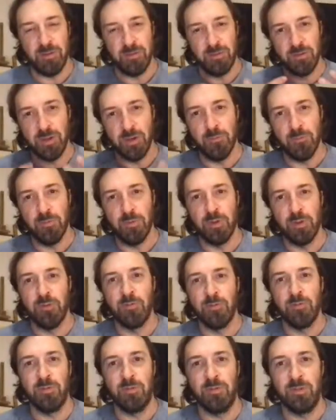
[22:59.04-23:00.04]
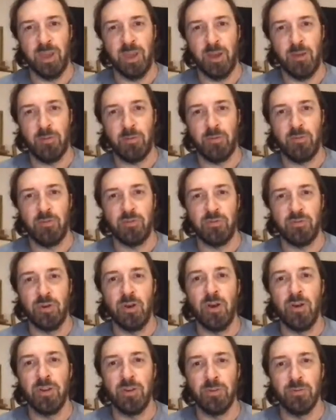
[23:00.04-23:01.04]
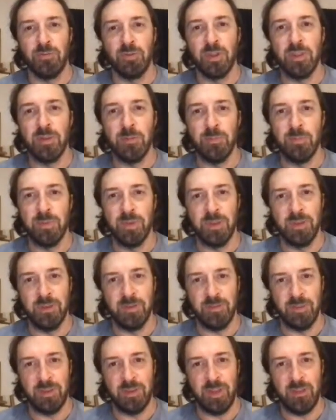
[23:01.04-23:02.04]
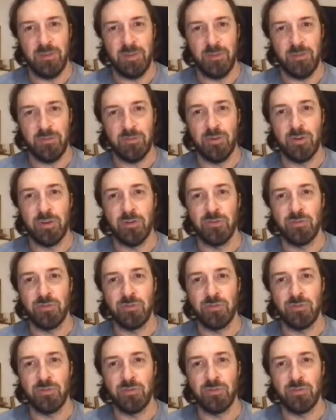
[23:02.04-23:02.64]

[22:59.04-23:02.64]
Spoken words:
and you're known for how strong your rhythm is and how strong